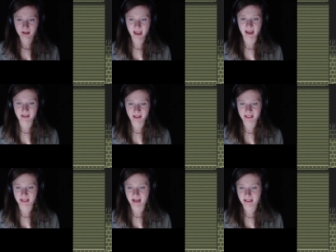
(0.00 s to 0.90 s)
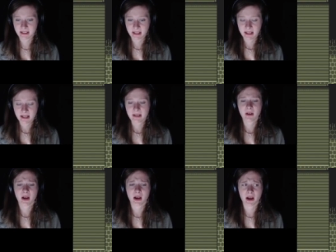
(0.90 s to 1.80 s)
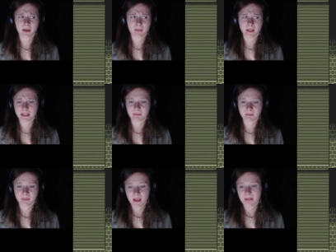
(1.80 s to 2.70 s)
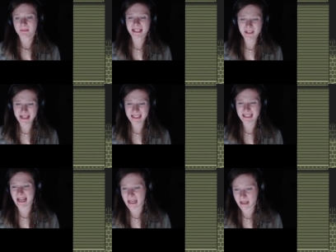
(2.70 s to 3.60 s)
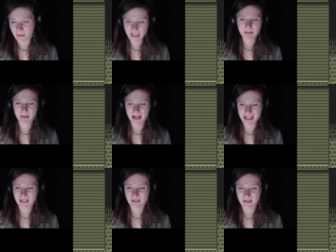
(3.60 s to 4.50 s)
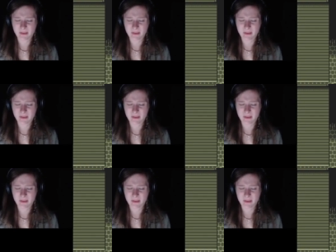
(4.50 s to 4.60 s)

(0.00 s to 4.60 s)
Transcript: Yeah, that's nice. Um, let's see. Matsuda-san, what brings you